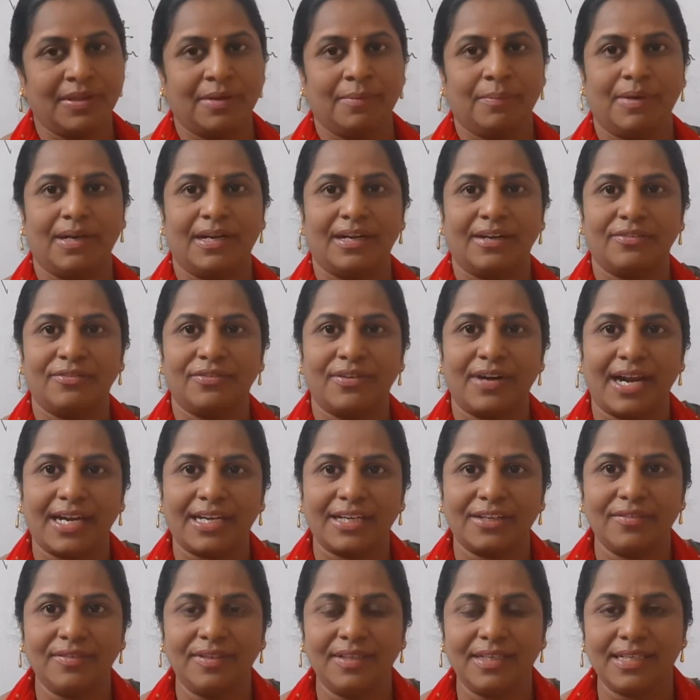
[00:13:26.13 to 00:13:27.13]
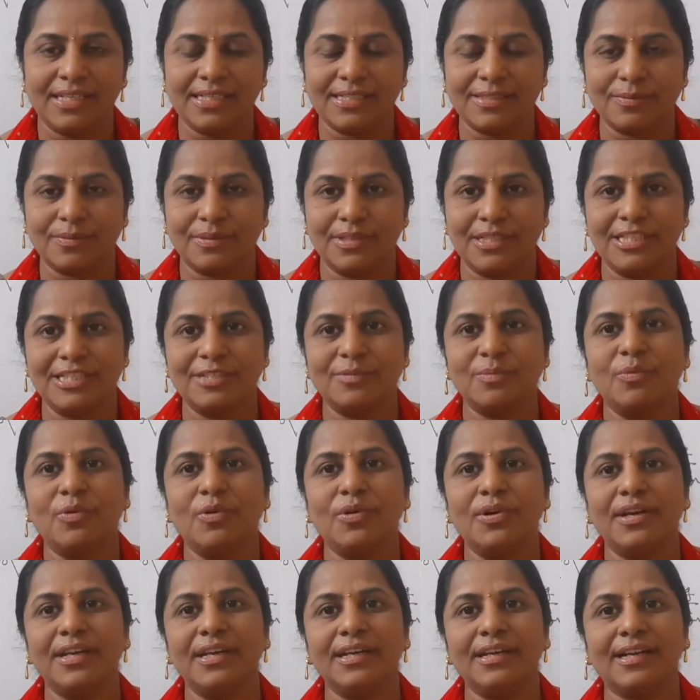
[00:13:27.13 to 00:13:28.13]
but refractive index is
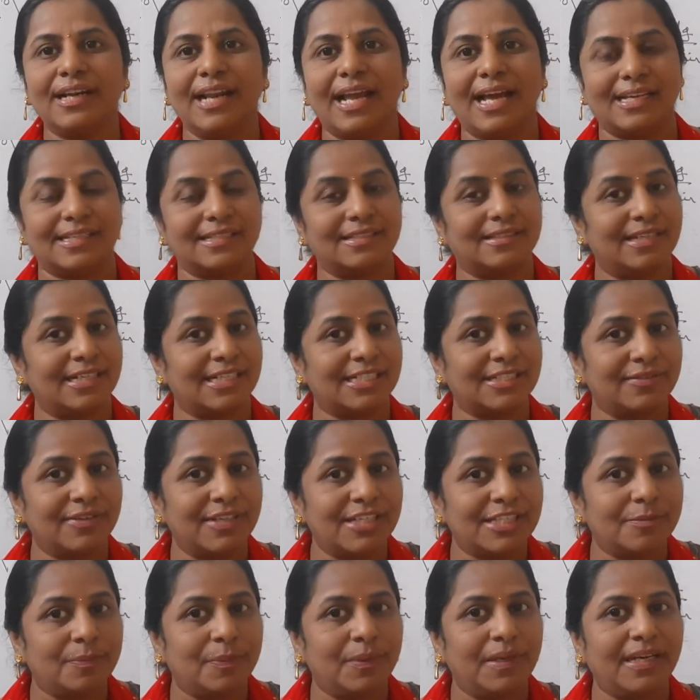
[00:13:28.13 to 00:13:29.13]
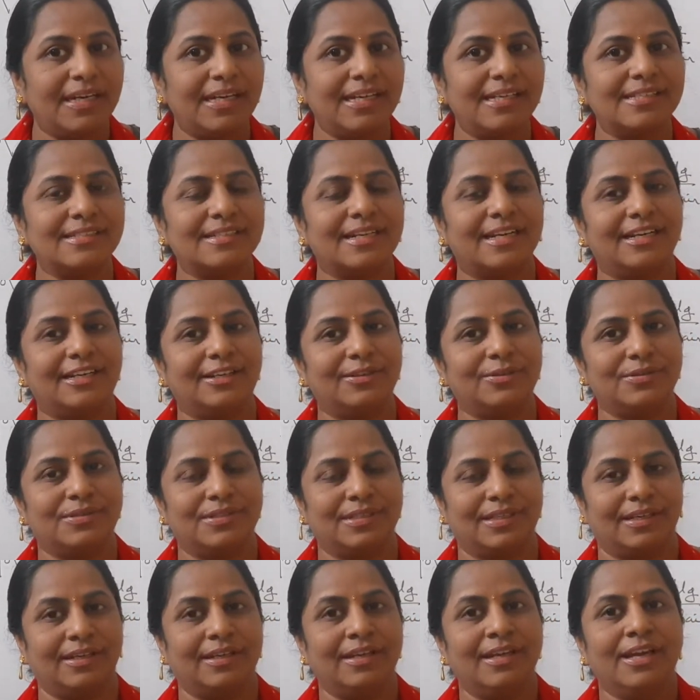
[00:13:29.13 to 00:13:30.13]
more in glass. That's why speed is
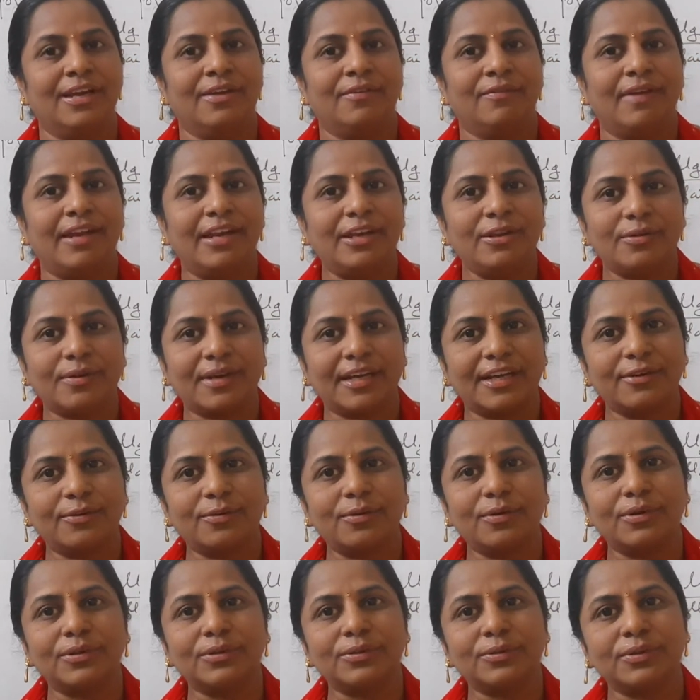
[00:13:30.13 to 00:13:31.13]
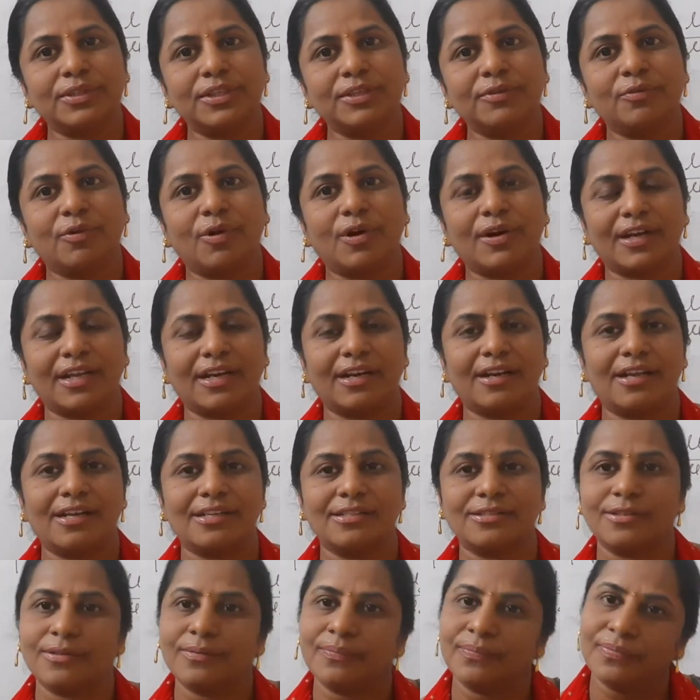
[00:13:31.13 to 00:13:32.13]
reducing. When you can go through the water
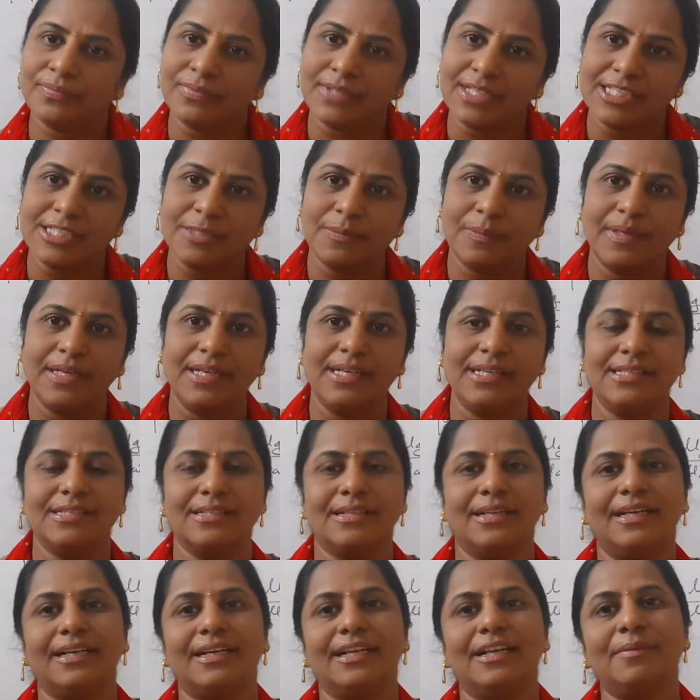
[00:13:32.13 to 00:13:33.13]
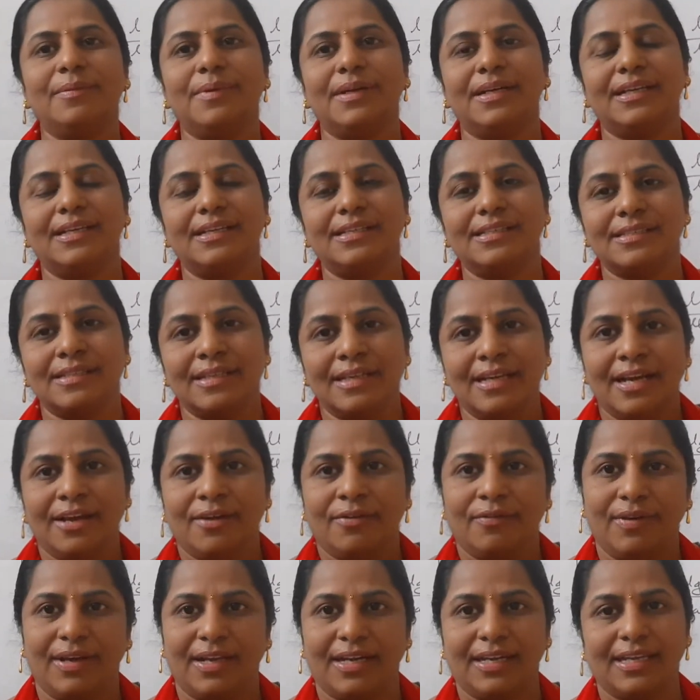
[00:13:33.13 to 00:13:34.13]
also, that speed is little bit is
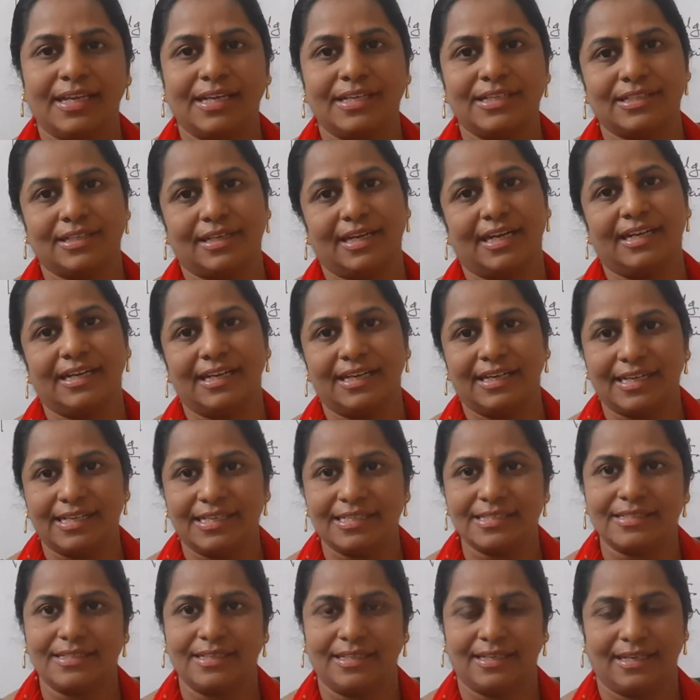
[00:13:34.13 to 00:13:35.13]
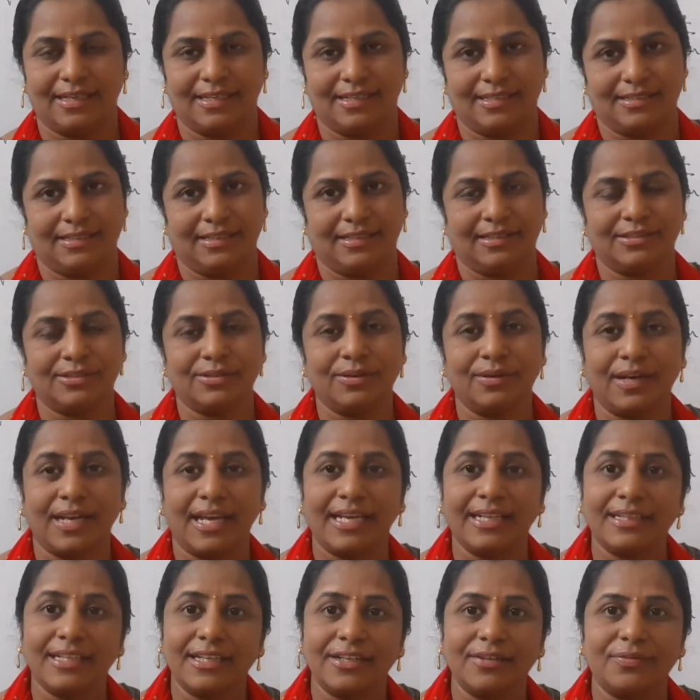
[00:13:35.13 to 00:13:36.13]
variation and it is decreasing. So
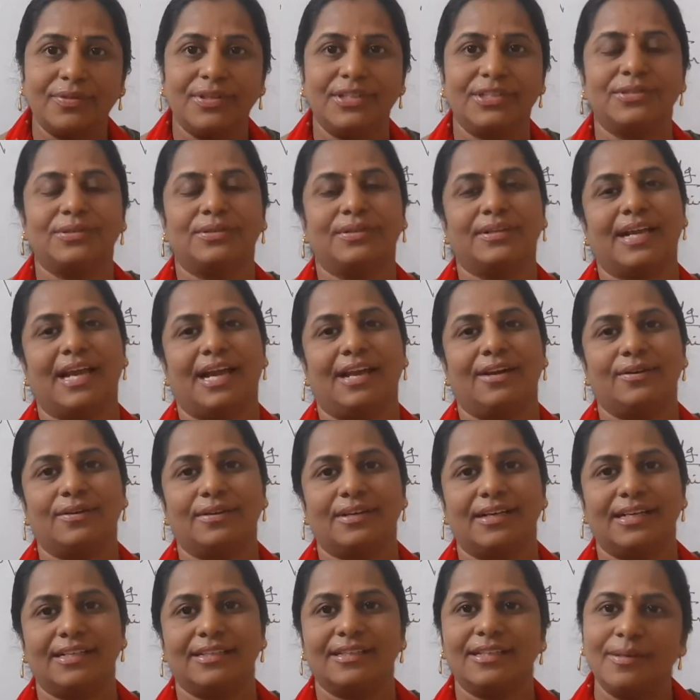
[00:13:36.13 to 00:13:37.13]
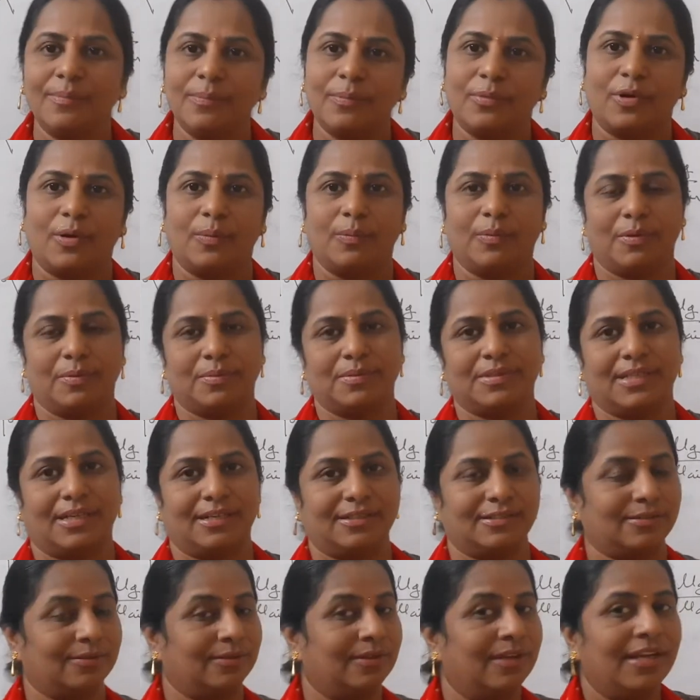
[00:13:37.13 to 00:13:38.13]
like that we should calculate the problems
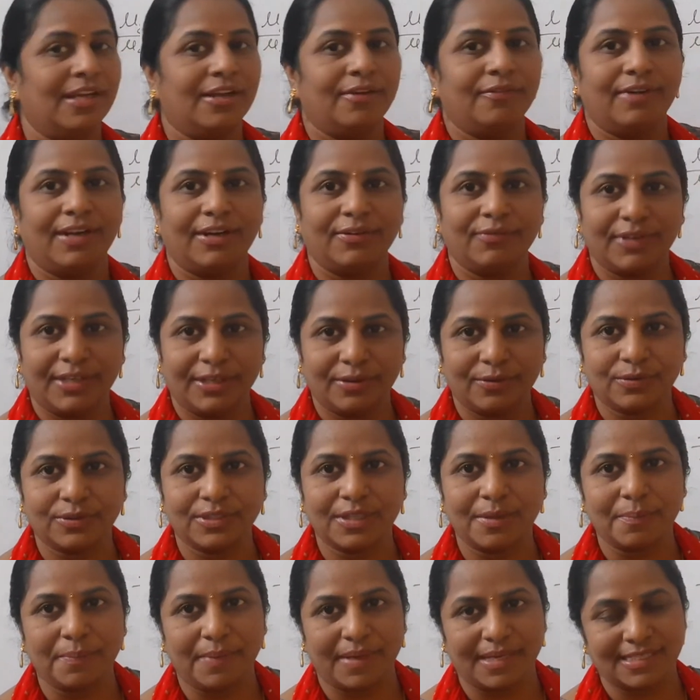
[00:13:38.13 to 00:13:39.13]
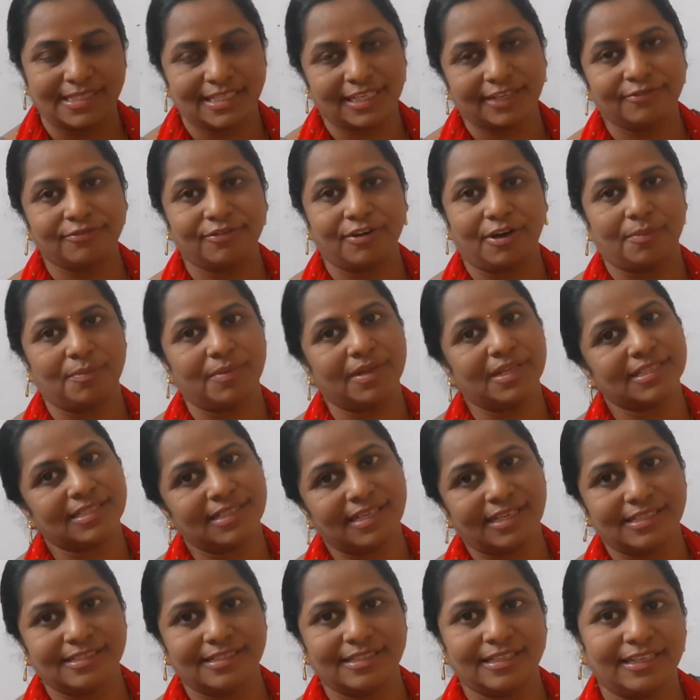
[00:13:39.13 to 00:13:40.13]
also. When we know the basic formulas,
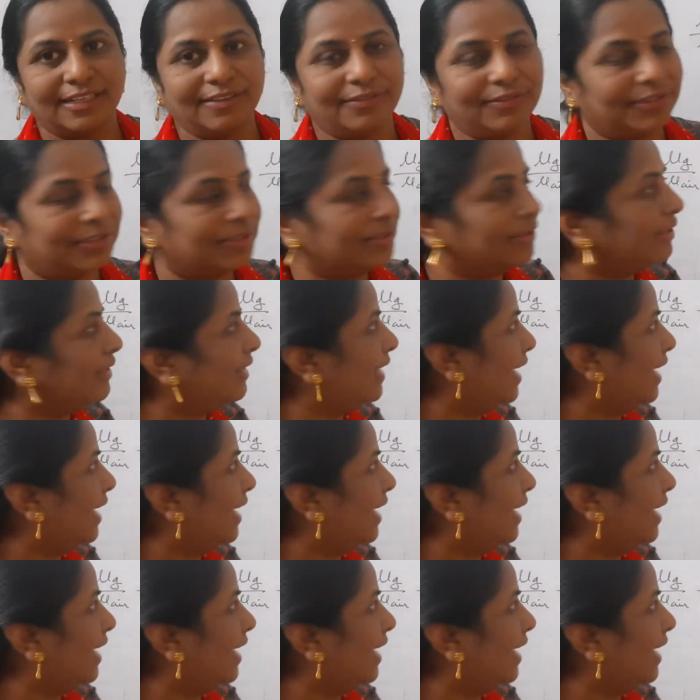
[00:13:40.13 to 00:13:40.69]
easily we should